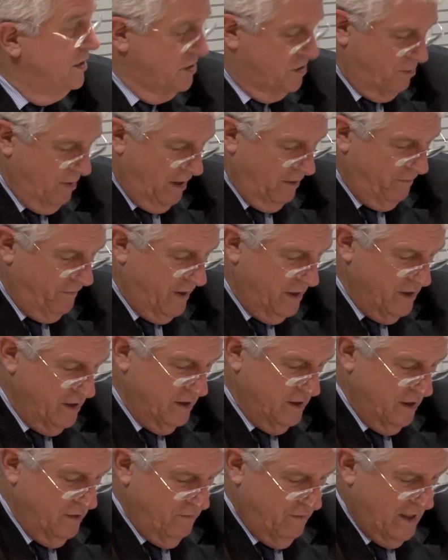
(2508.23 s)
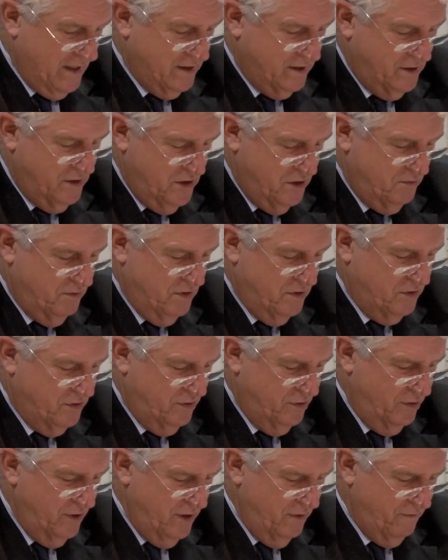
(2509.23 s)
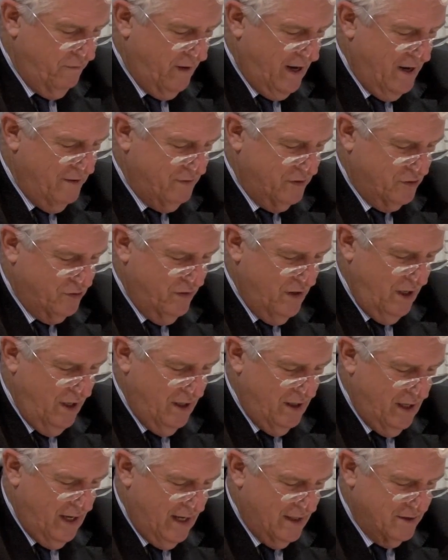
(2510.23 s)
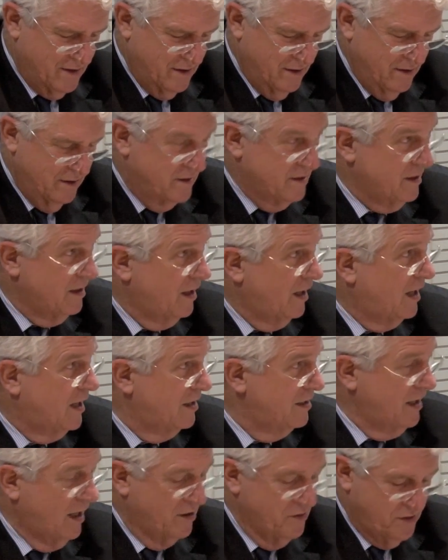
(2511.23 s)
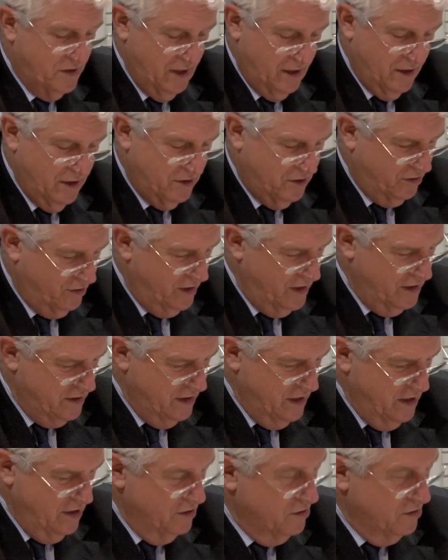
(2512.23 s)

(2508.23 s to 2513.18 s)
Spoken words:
1,200 investors with 35 trillion assets are now signatories